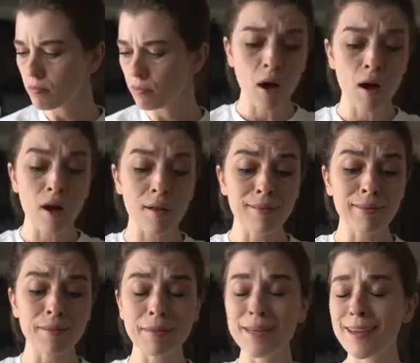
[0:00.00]

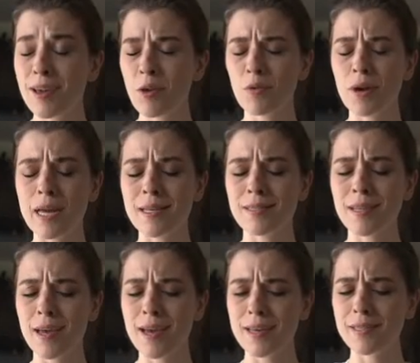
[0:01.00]
Lemon Raz
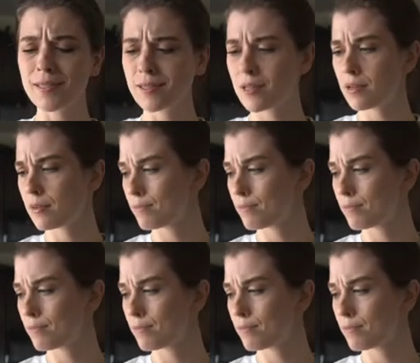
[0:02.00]
Ice.